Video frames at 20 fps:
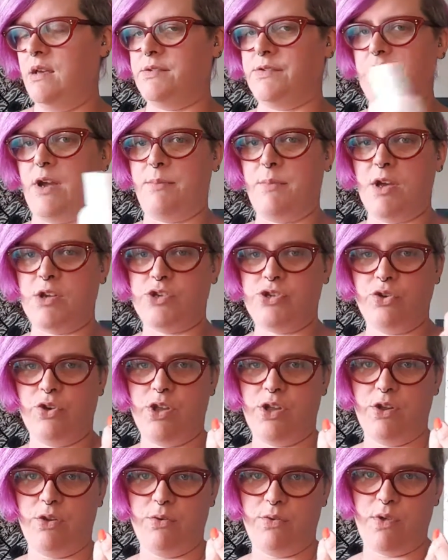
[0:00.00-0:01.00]
So I'm not
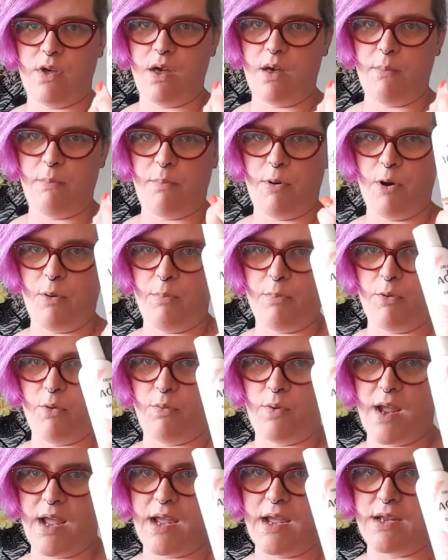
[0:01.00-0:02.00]
showing you the
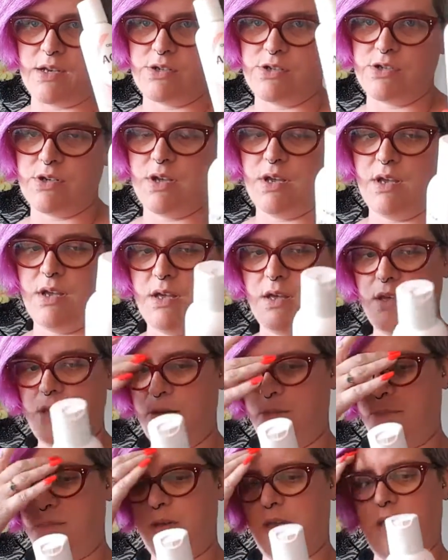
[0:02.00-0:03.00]
Purple Rage
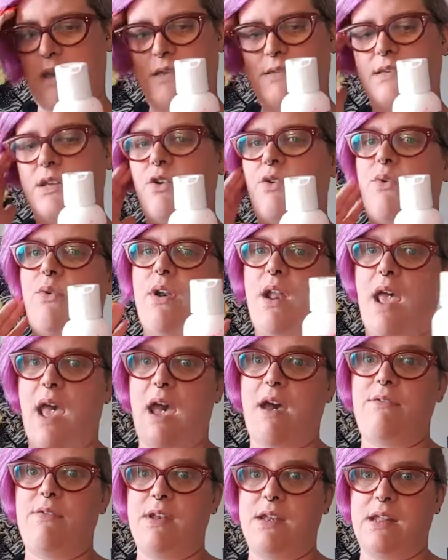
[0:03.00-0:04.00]
because I don't
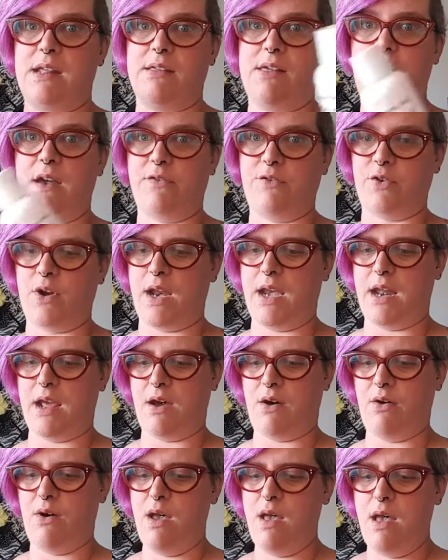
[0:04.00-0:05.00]
have any left right
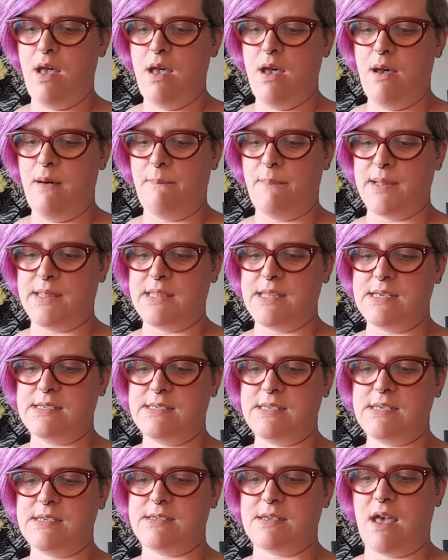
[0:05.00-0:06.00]
now. But
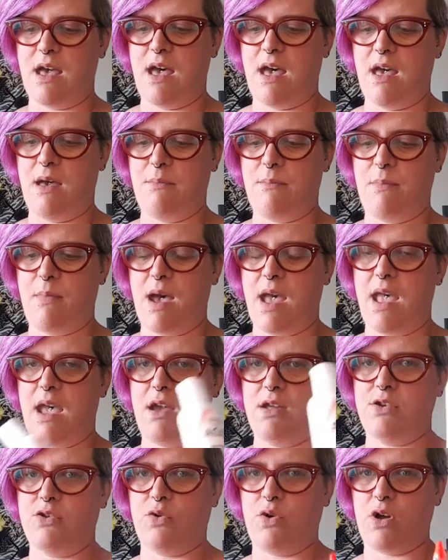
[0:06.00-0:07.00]
this is my
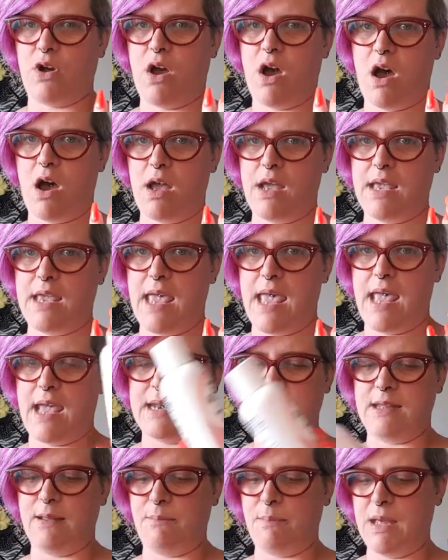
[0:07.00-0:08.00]
Adore Cotton
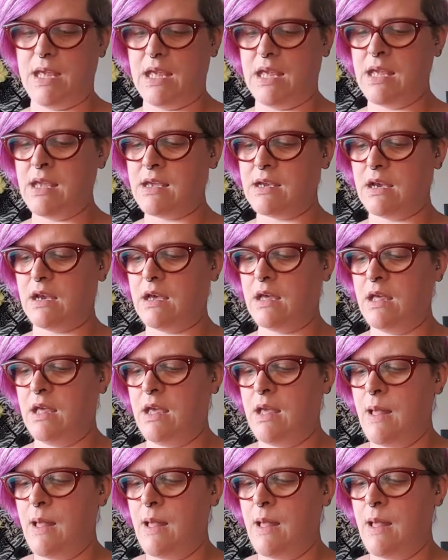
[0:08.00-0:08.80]
Candy Pink.